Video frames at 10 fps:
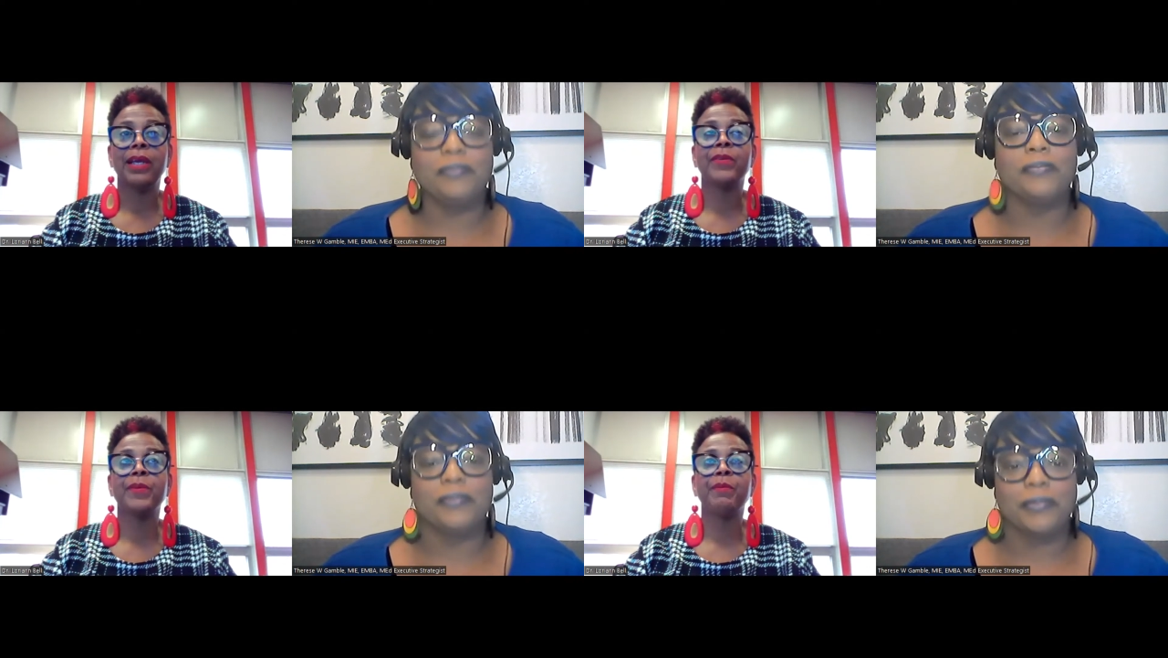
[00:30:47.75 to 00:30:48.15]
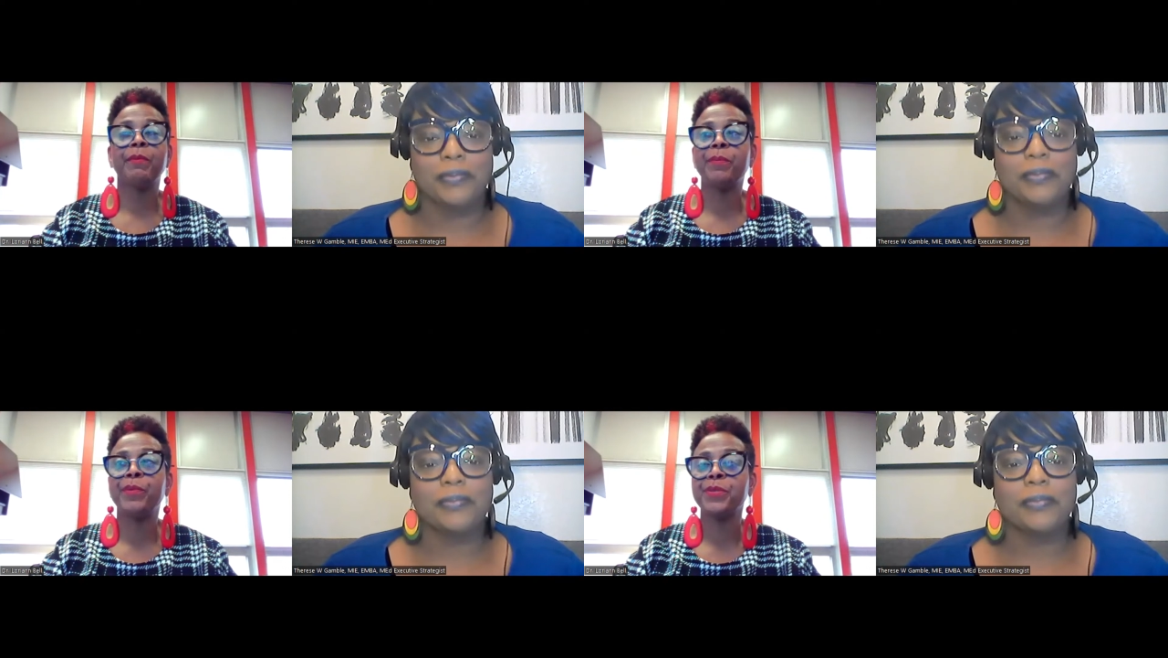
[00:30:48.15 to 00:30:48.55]
Speaker 1: I can
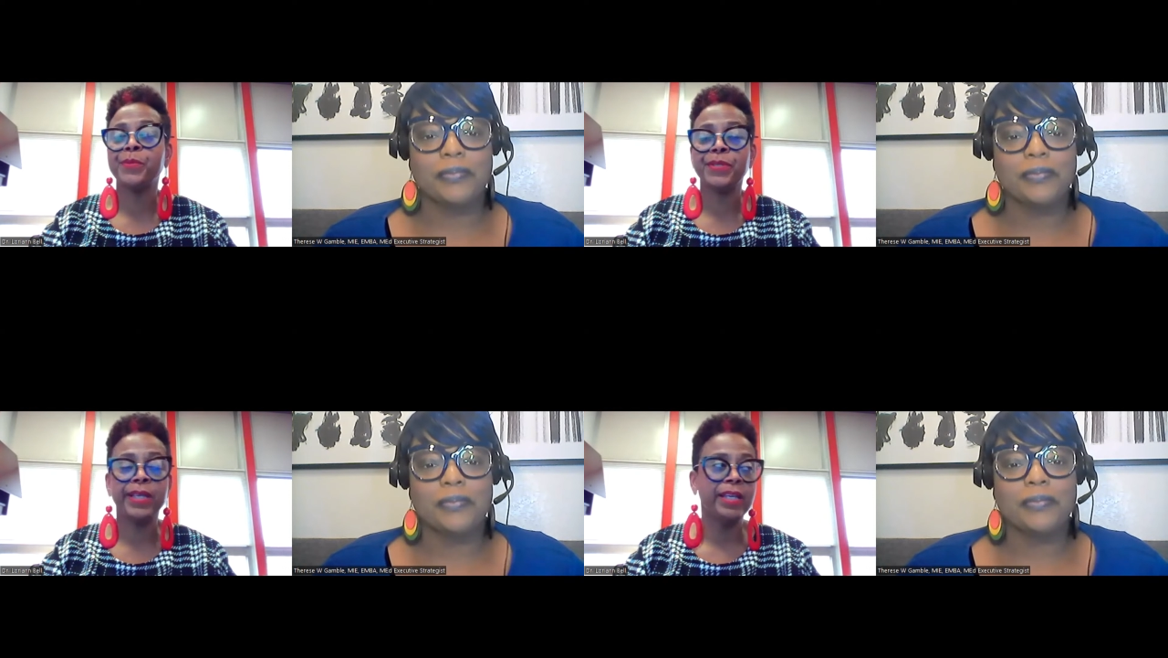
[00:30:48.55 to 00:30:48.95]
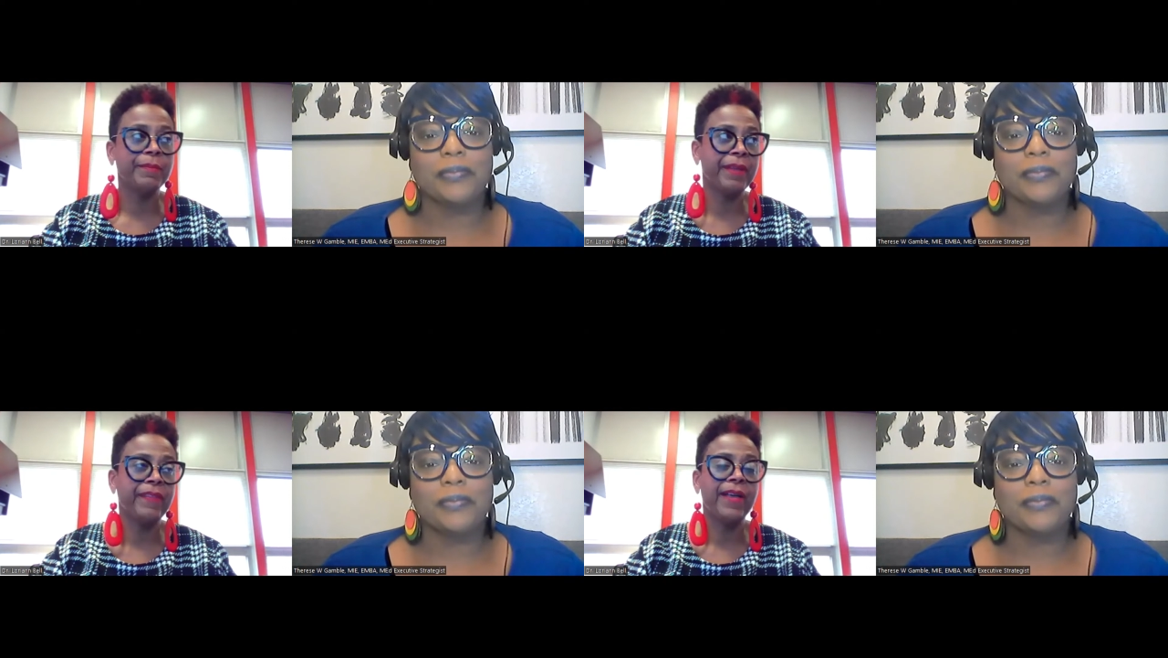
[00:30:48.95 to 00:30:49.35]
remember my principal saying
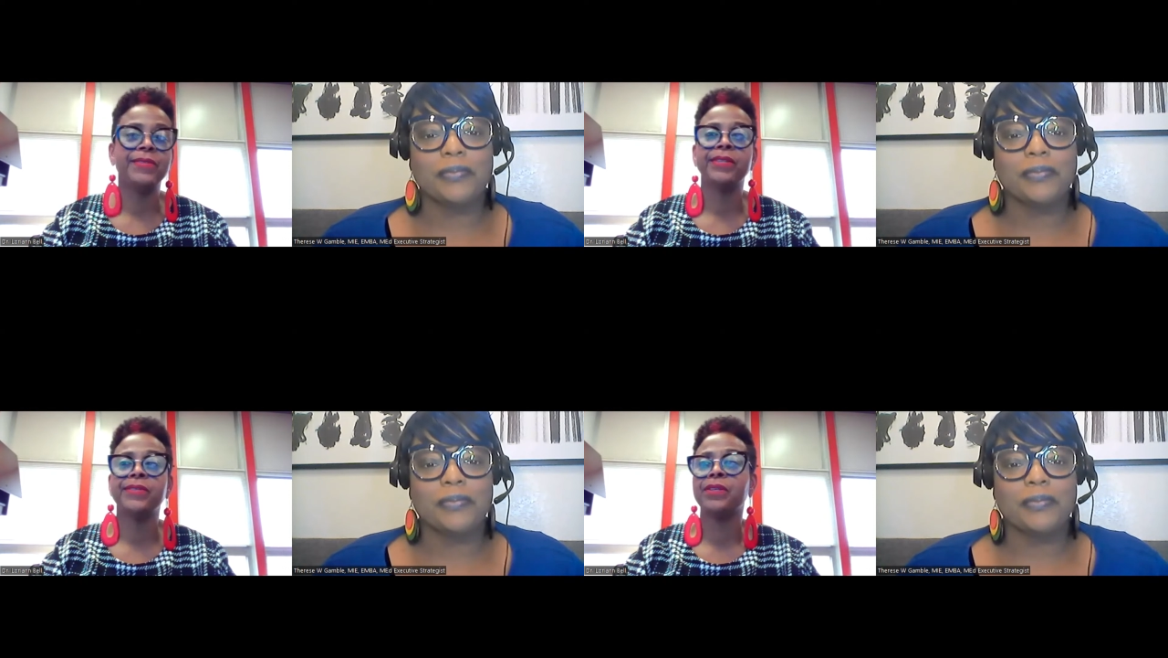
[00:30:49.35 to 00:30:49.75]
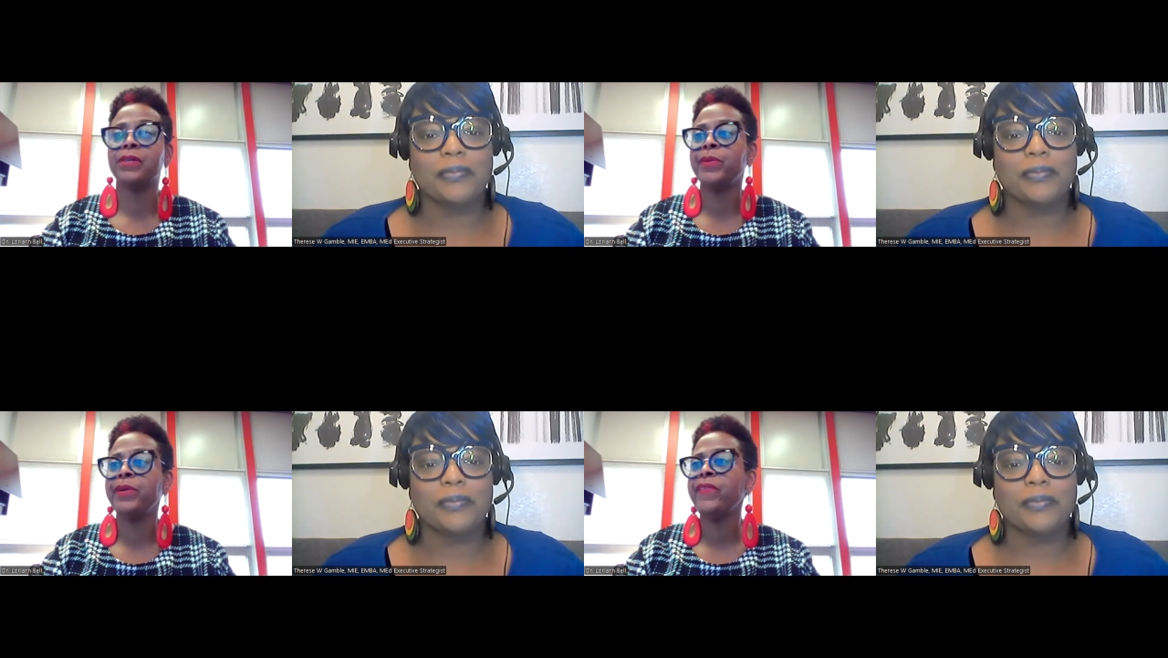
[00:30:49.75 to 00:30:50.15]
to me 1,000 years
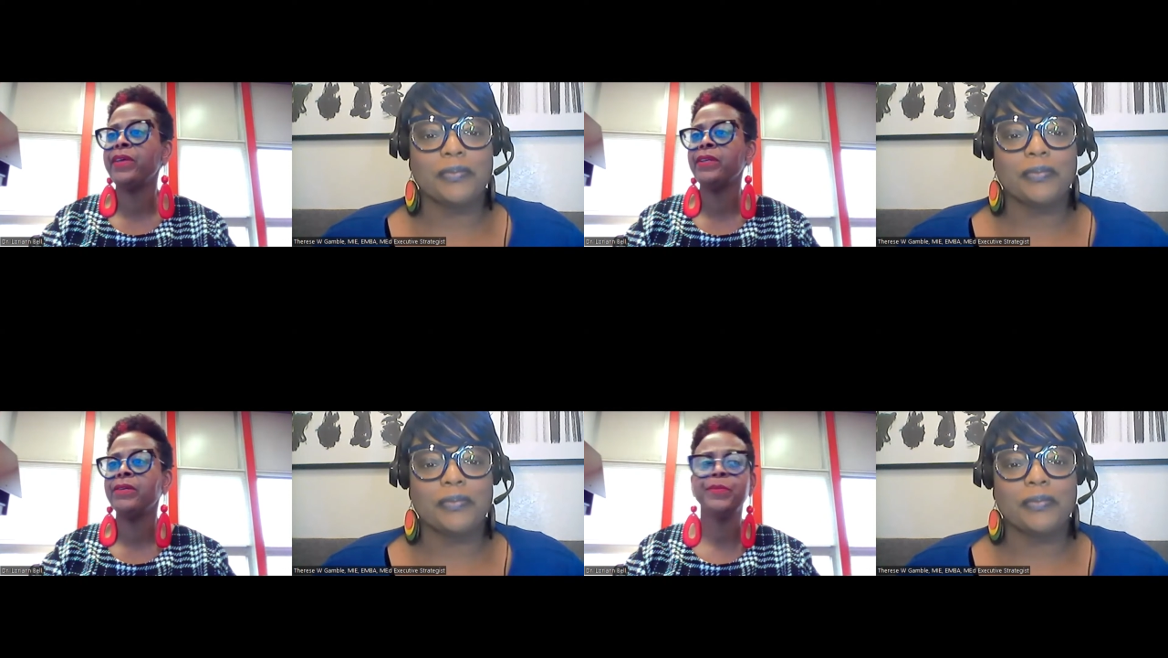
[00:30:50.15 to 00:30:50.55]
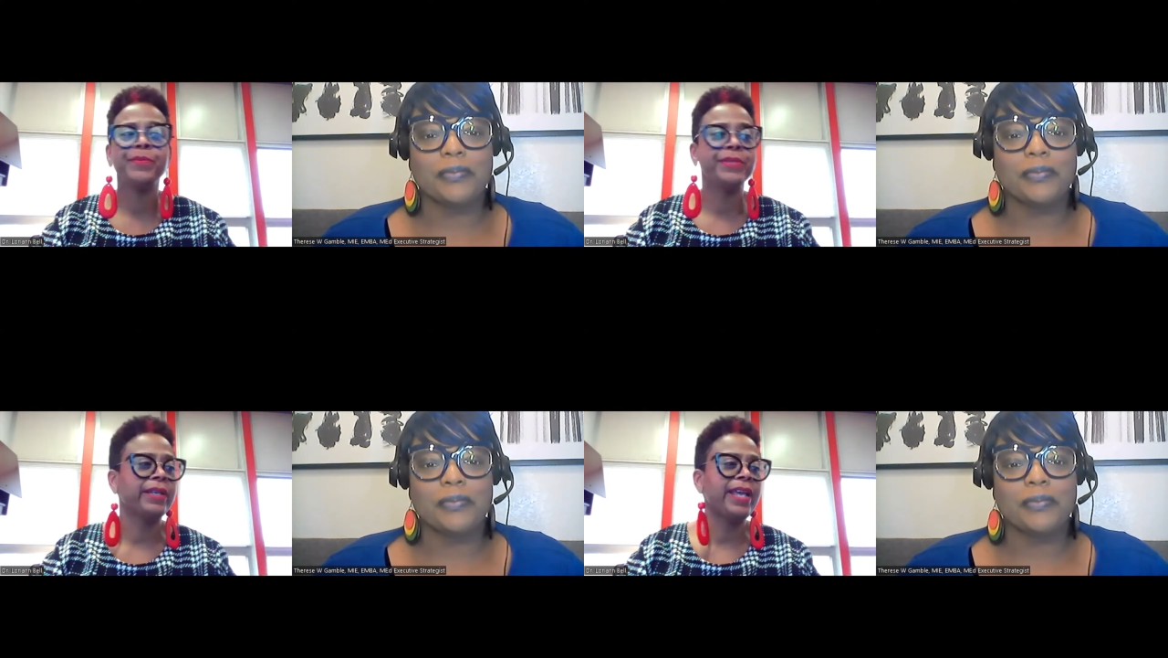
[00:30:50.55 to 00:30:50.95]
ago, well, they
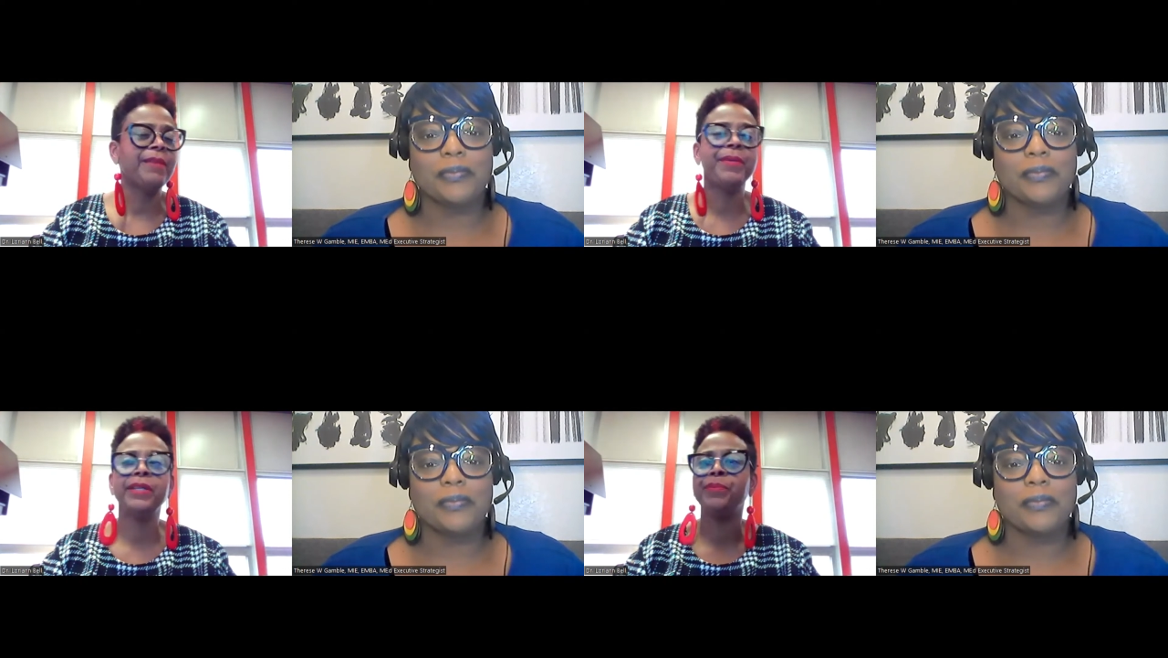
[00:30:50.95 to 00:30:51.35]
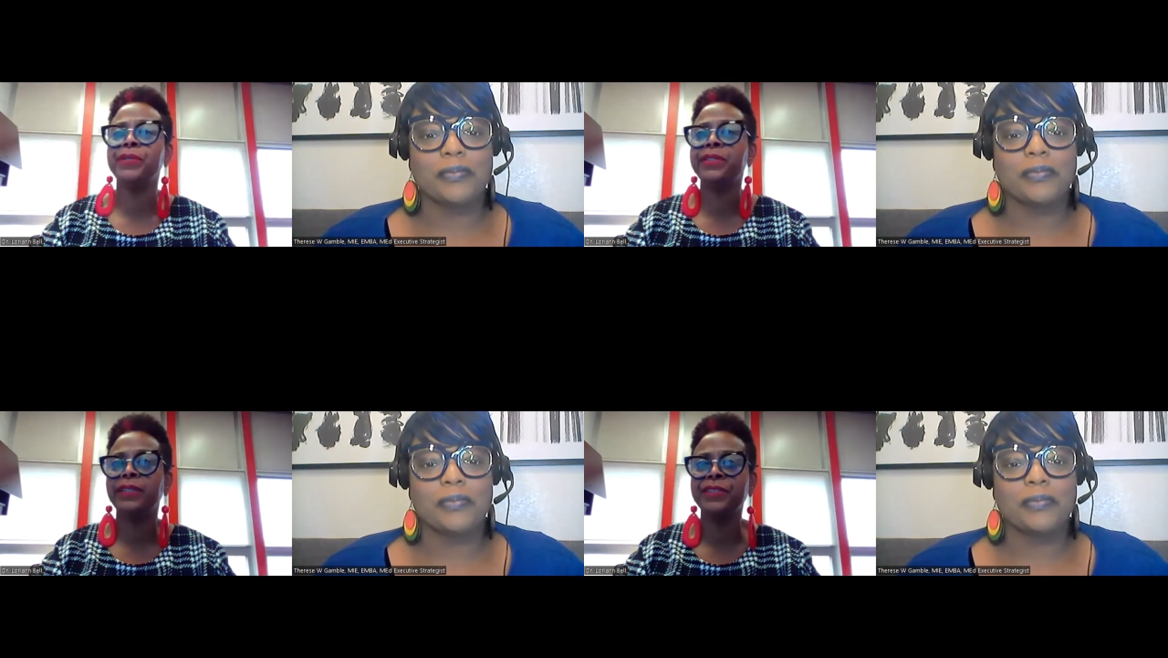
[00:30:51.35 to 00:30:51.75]
know they came in and
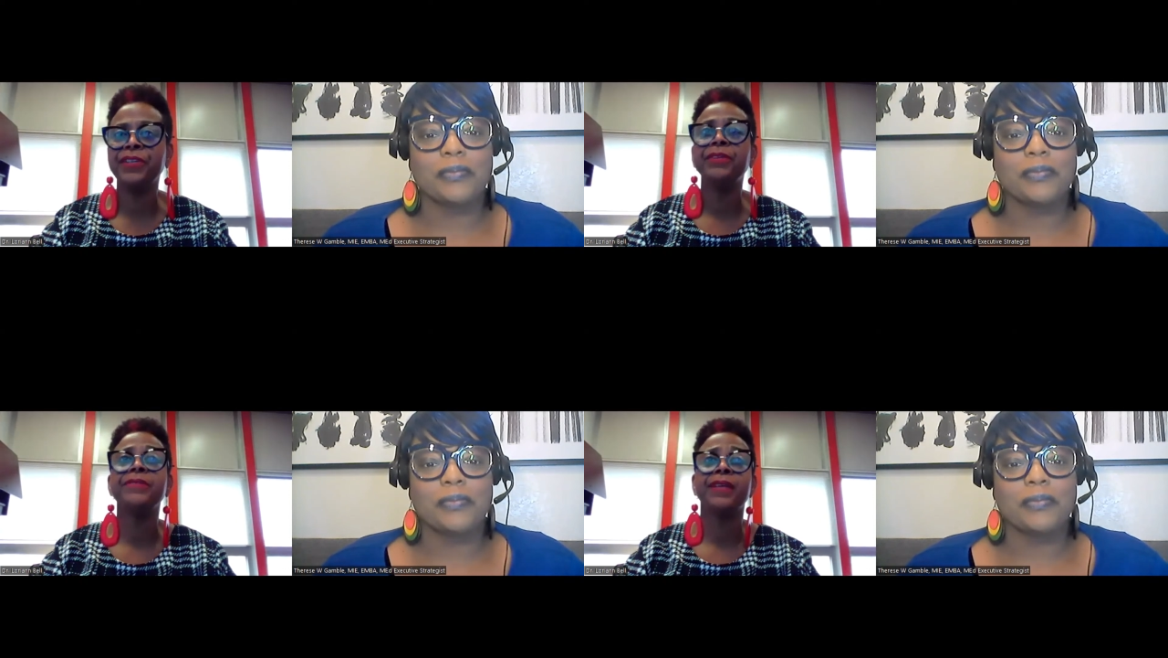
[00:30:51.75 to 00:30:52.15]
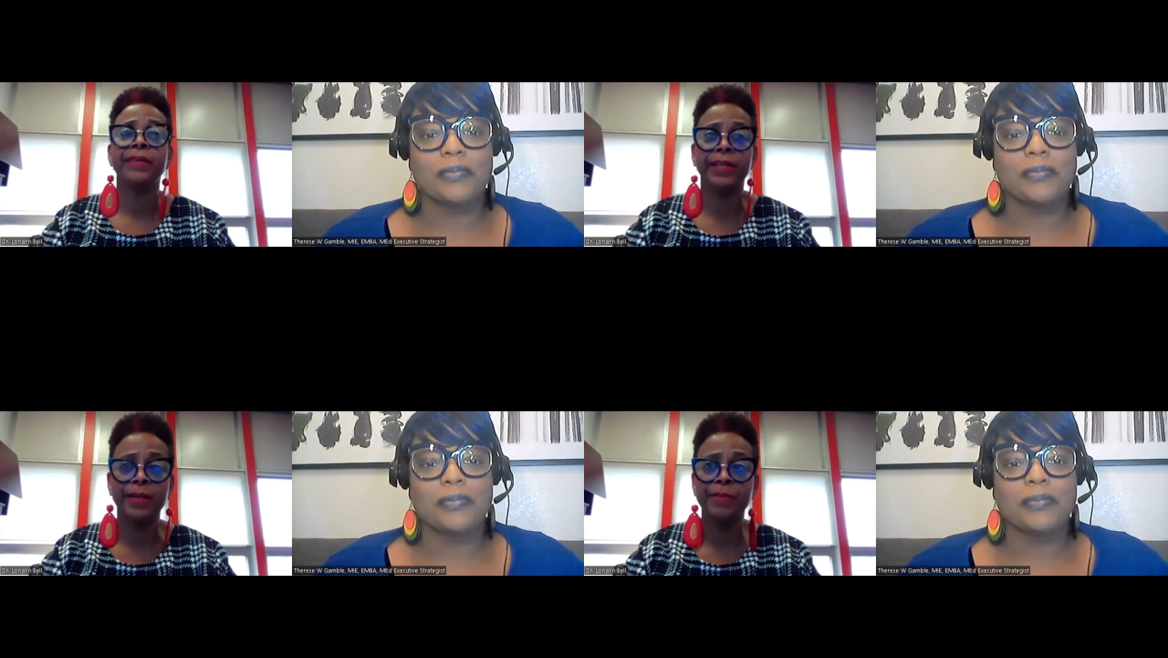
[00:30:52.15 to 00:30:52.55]
pulled their little journals out.